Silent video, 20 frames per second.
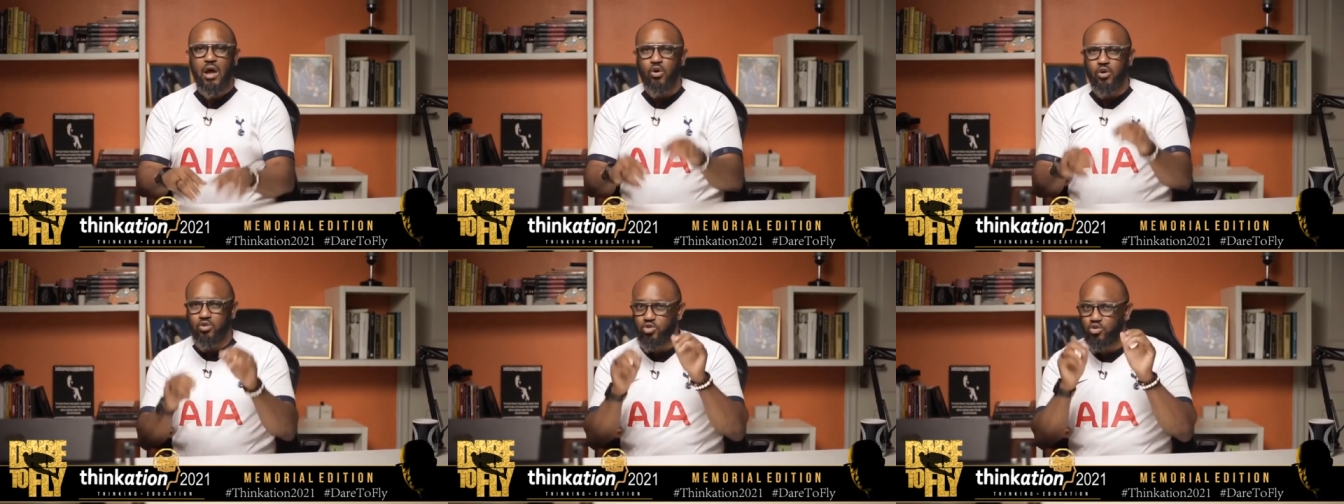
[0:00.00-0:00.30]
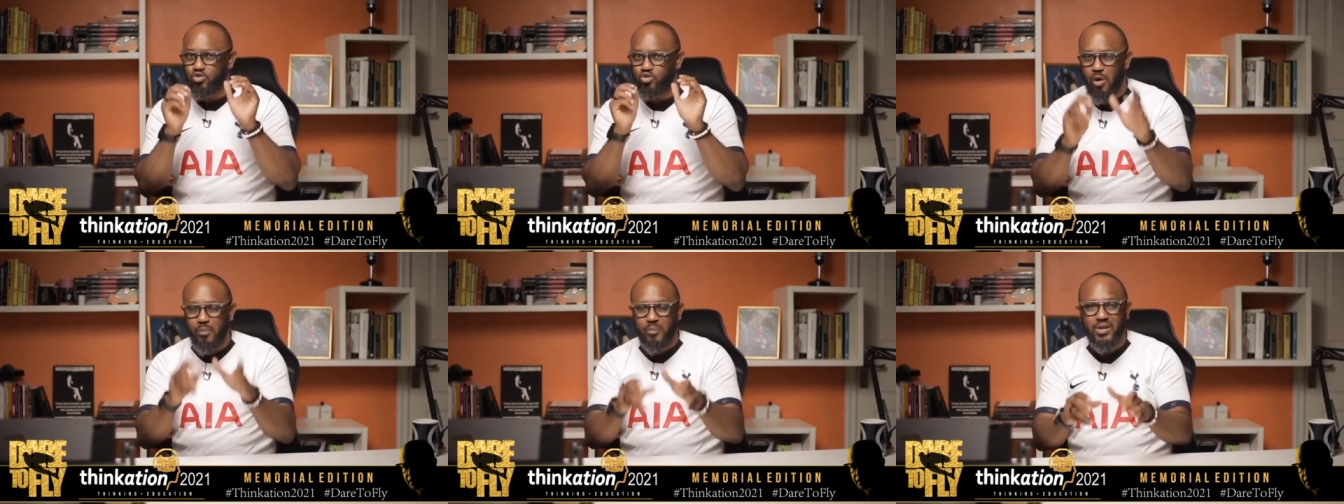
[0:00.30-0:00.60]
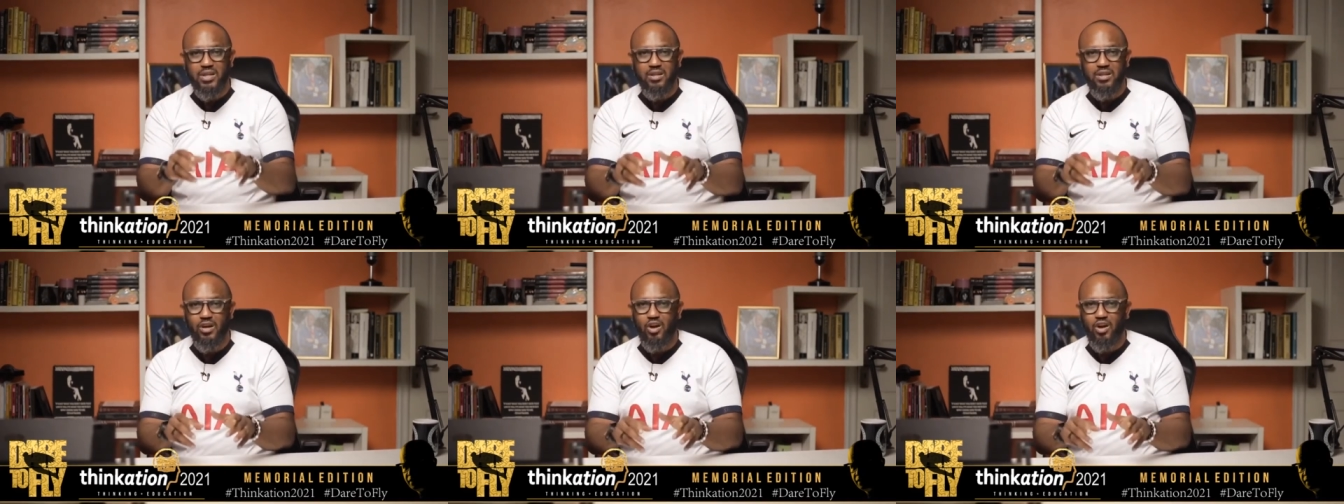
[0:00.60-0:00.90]
or drop
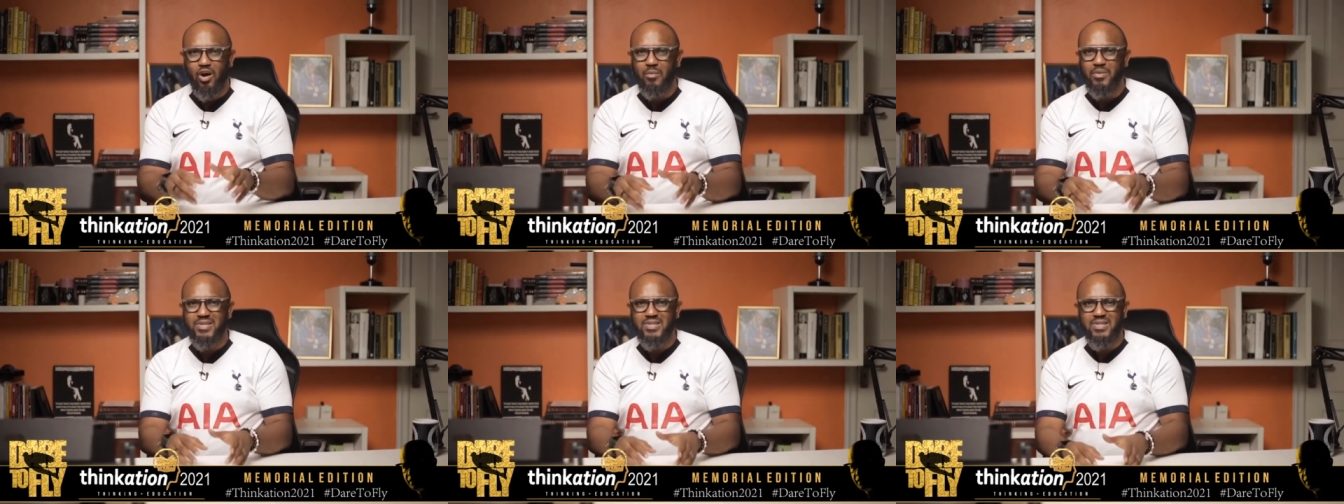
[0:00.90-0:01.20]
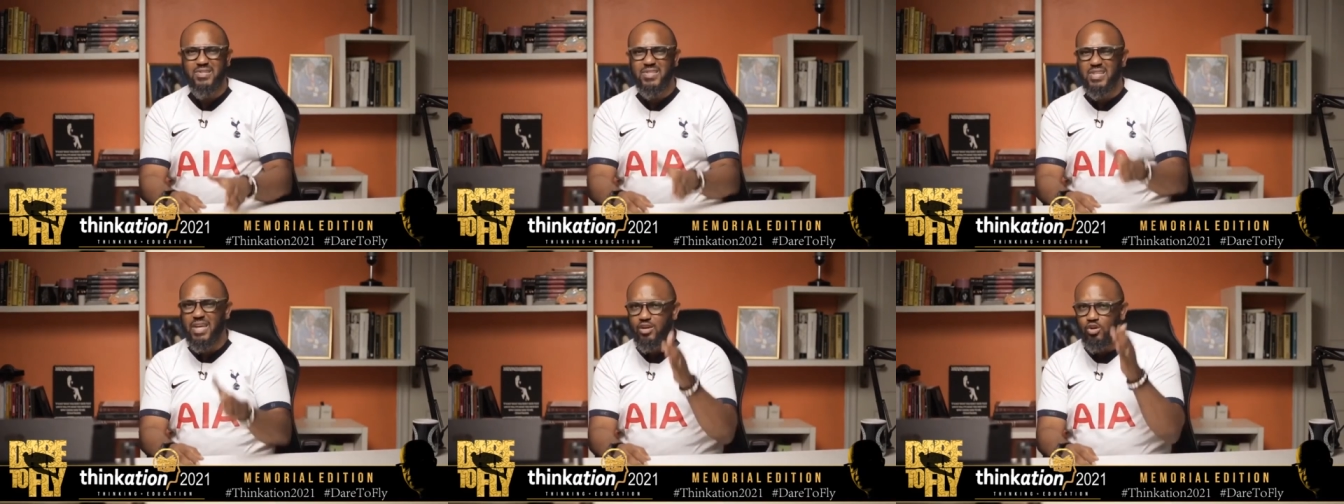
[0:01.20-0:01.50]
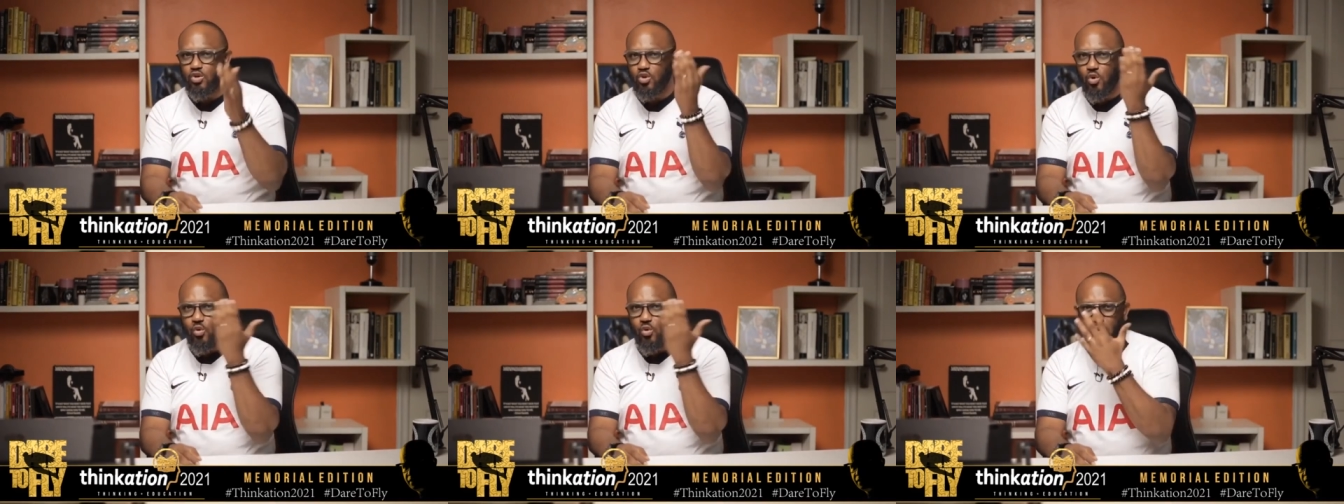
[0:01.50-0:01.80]
it in the comments and say,
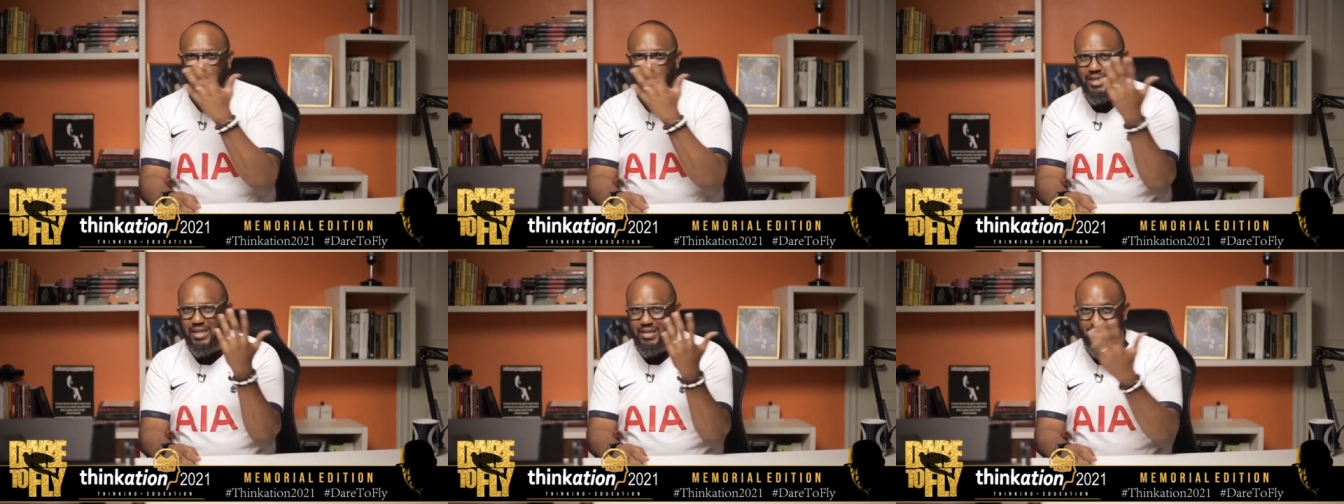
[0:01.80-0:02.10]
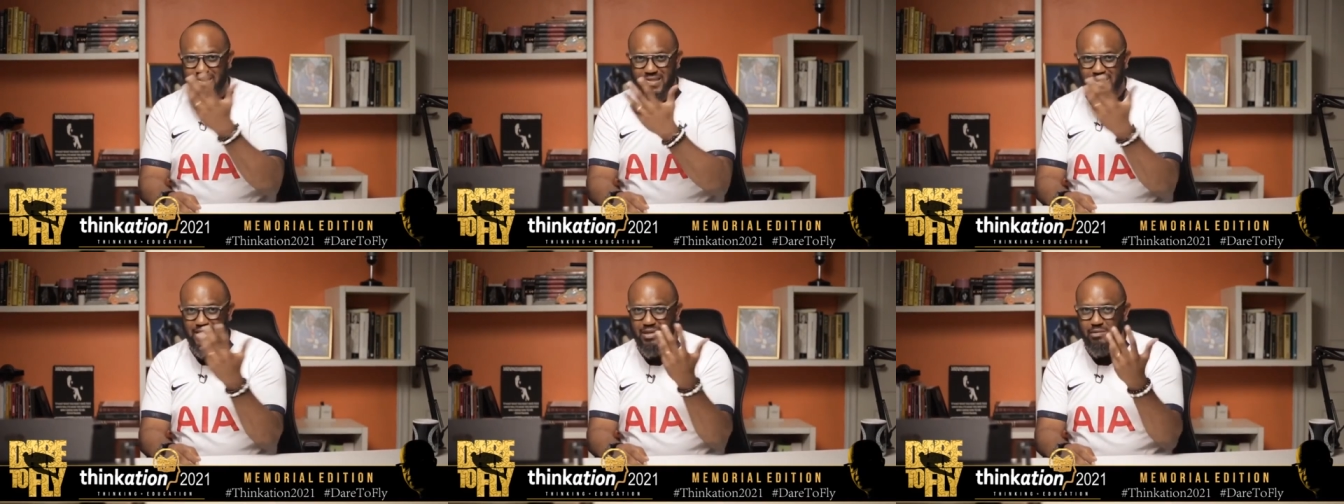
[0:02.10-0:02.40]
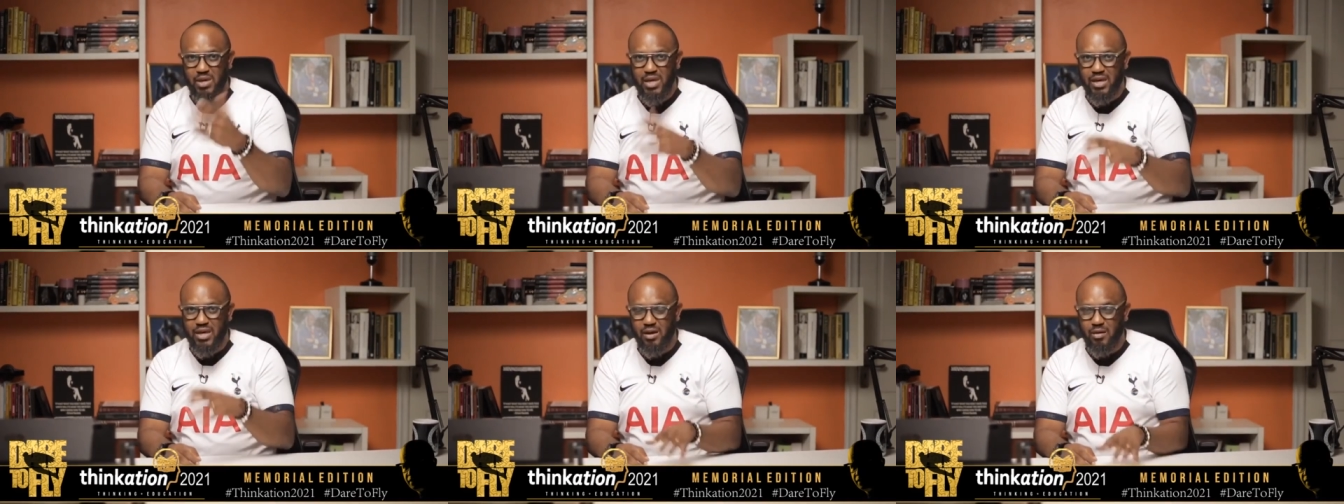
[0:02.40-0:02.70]
No one can see
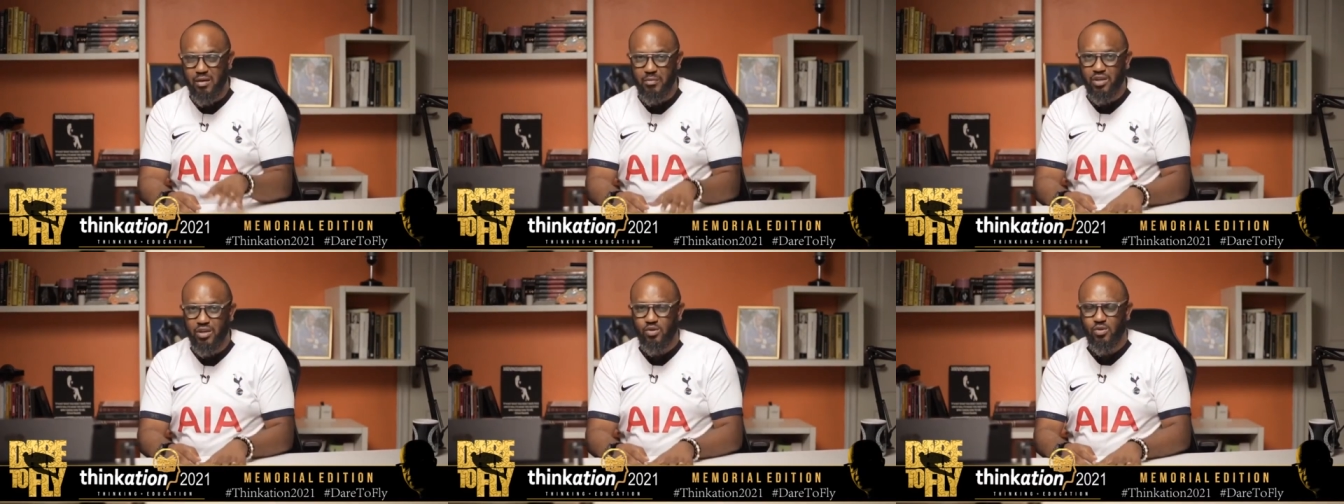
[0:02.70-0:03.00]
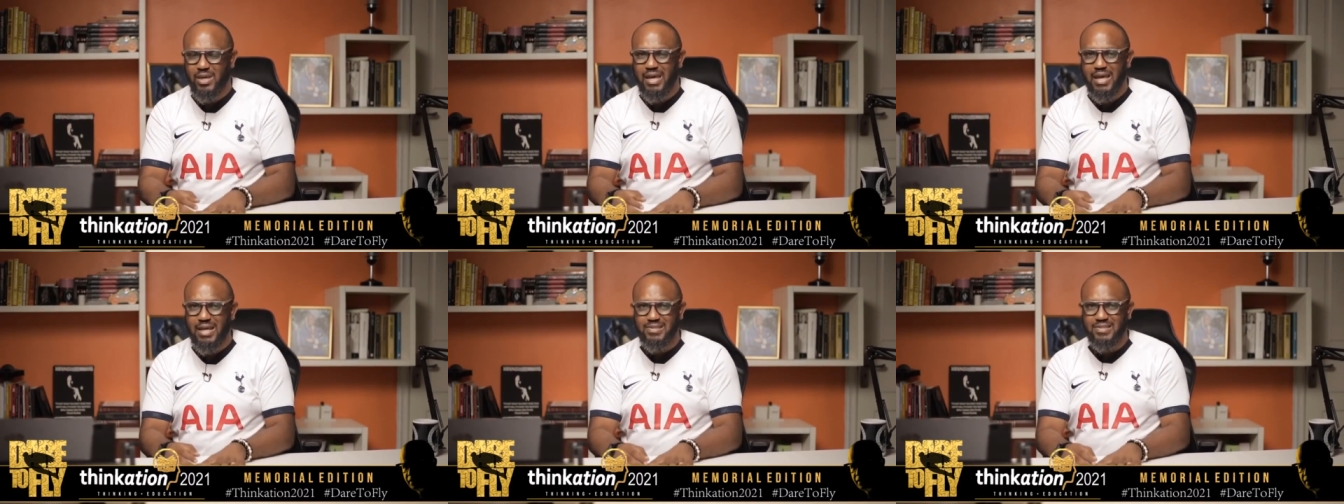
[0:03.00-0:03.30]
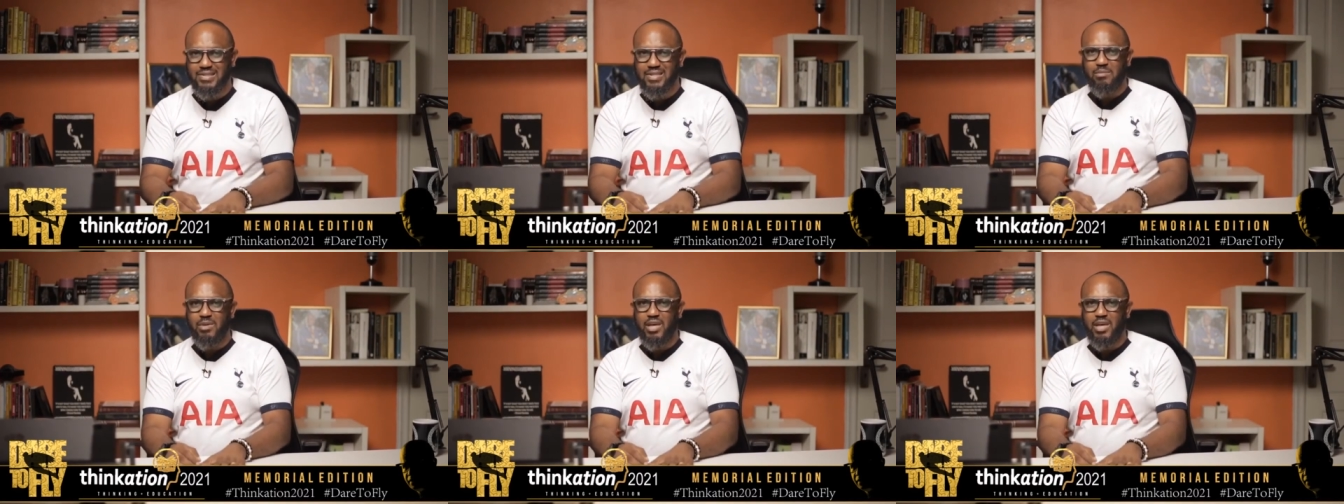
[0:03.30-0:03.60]
me coming. You can't
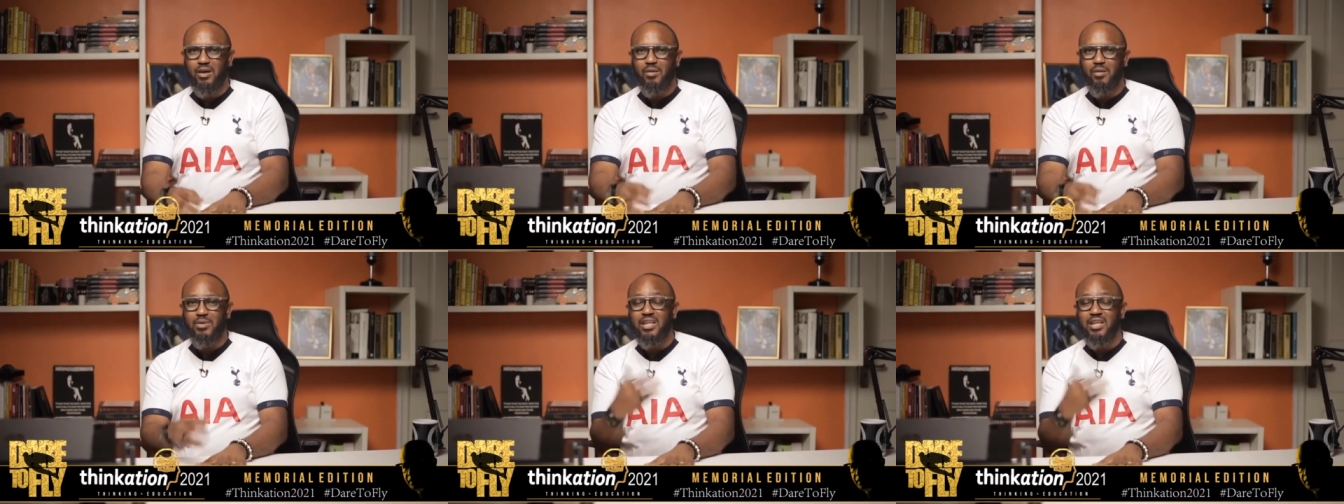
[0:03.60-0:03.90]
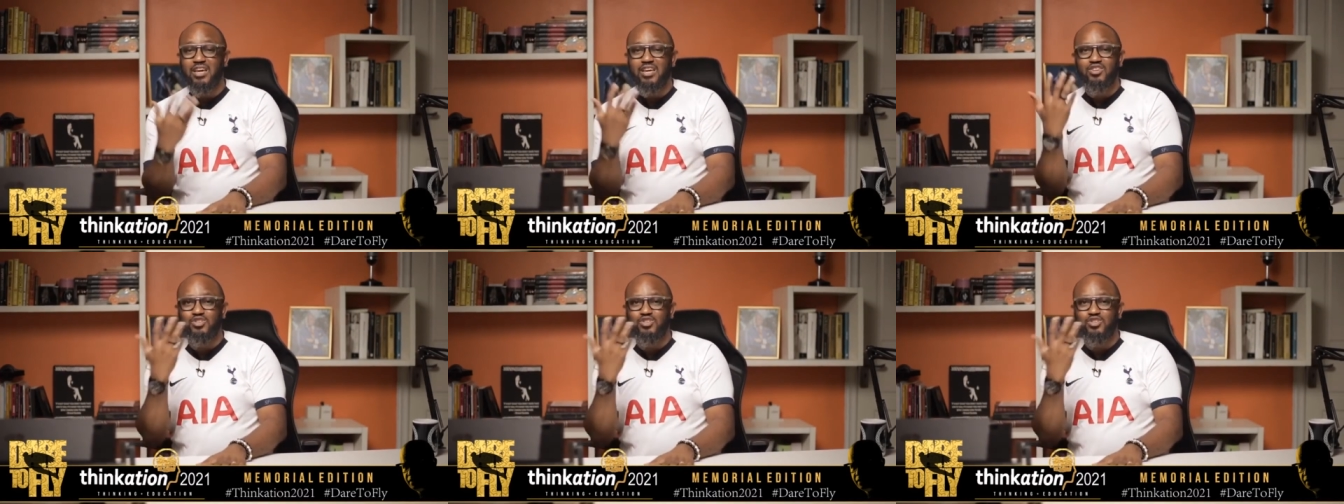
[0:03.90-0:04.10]
see me coming.